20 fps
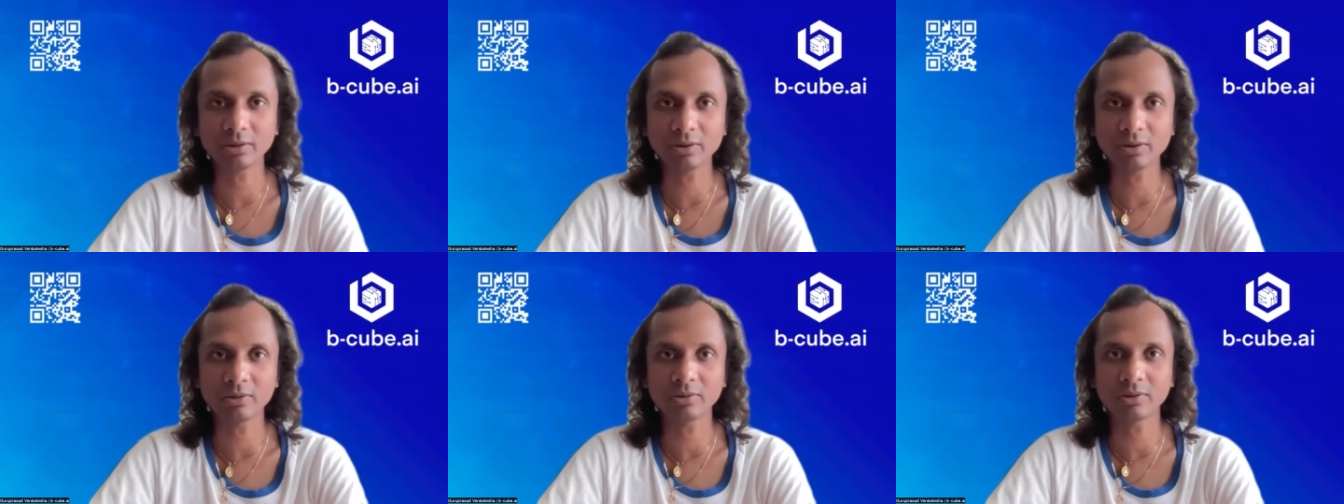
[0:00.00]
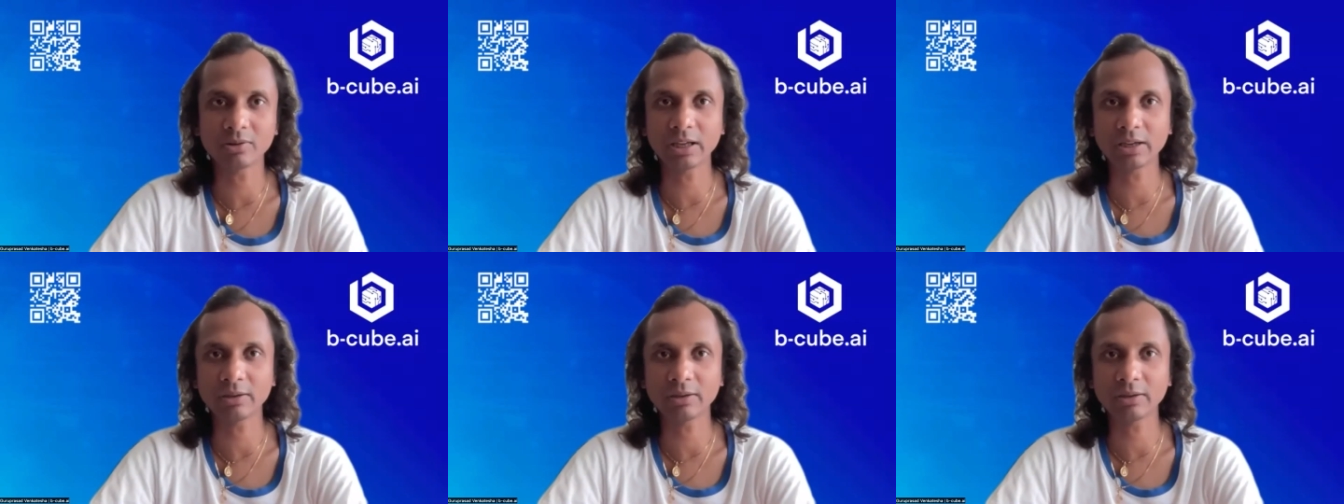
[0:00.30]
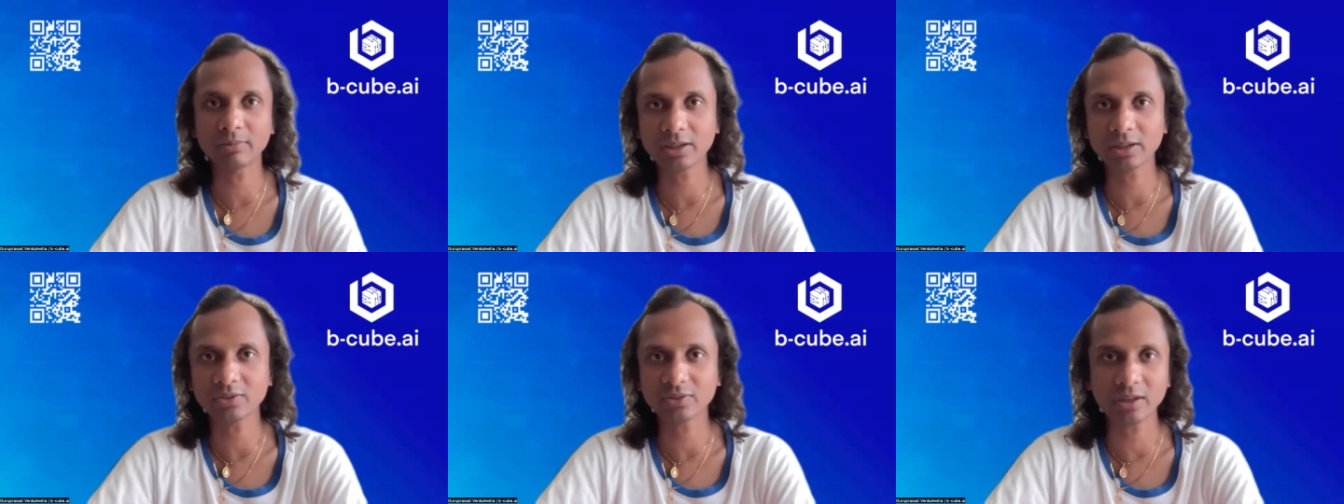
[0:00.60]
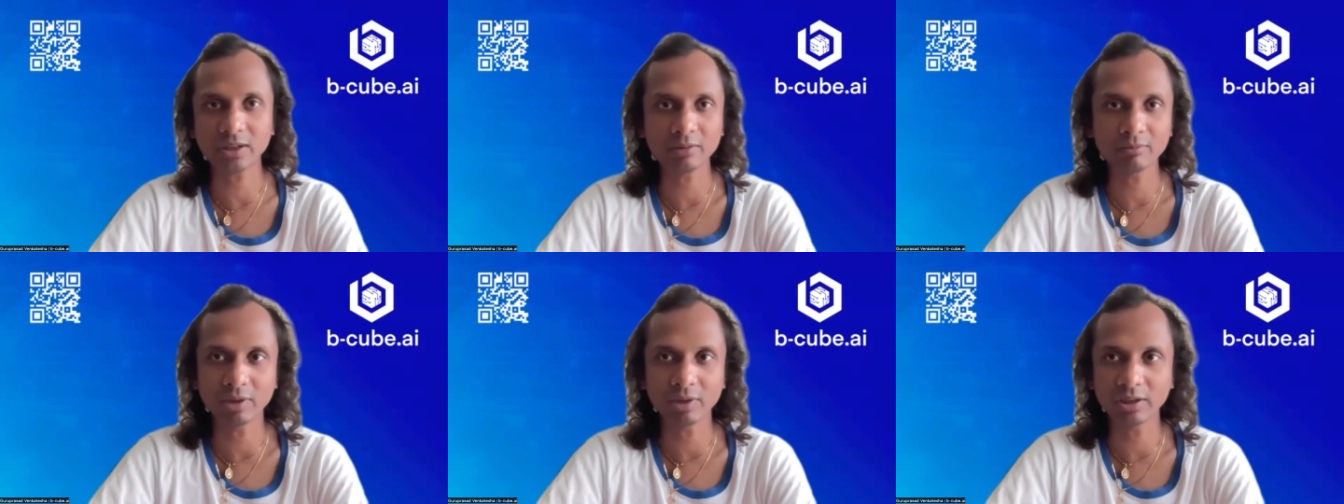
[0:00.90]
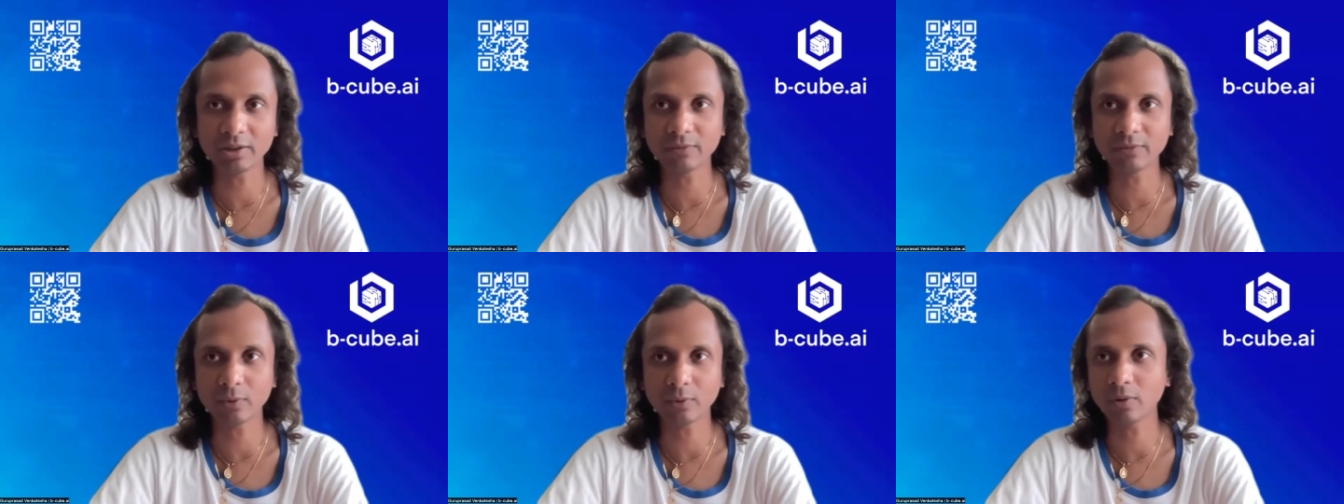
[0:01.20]
you know, like we are not
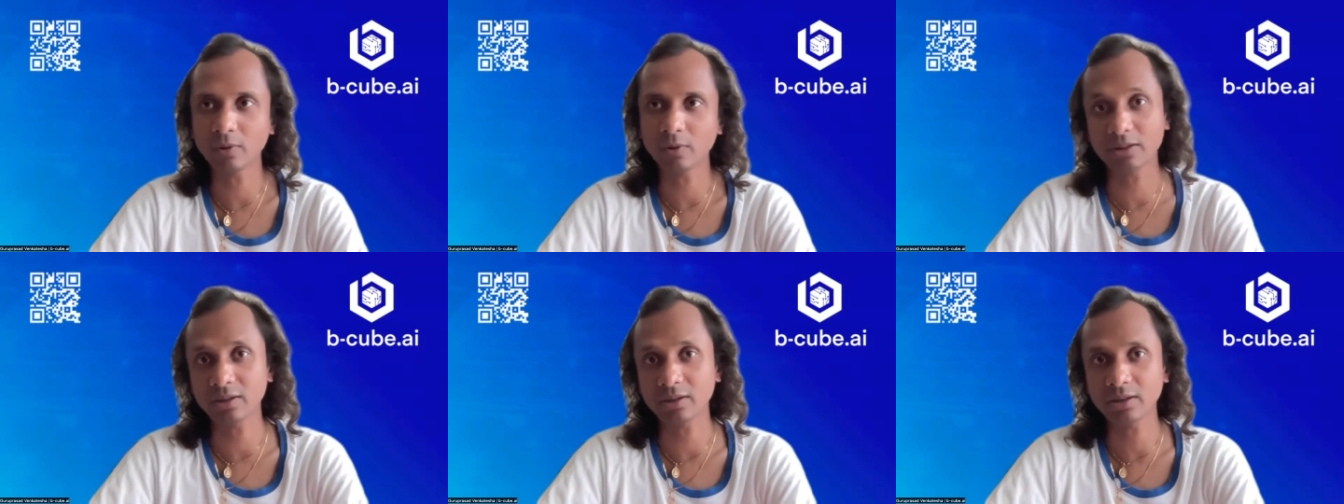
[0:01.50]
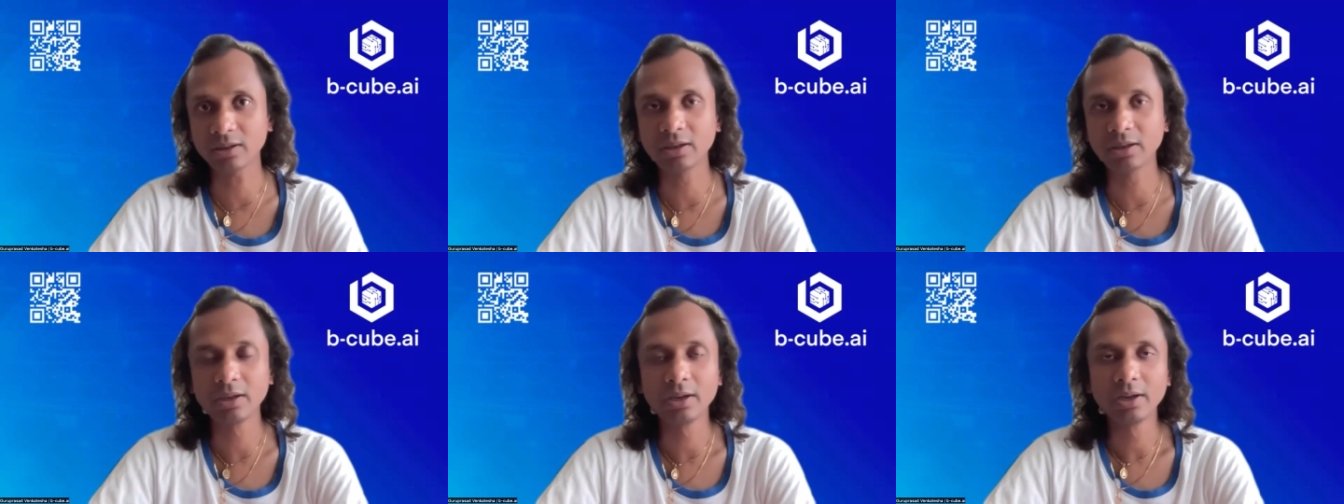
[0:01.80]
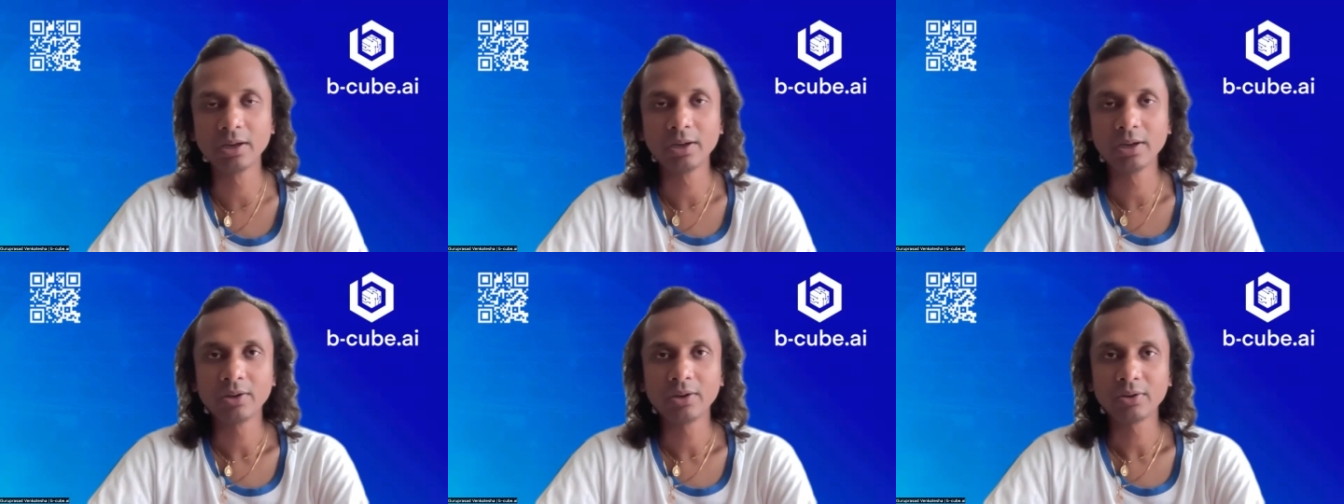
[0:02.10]
asking money for nothing.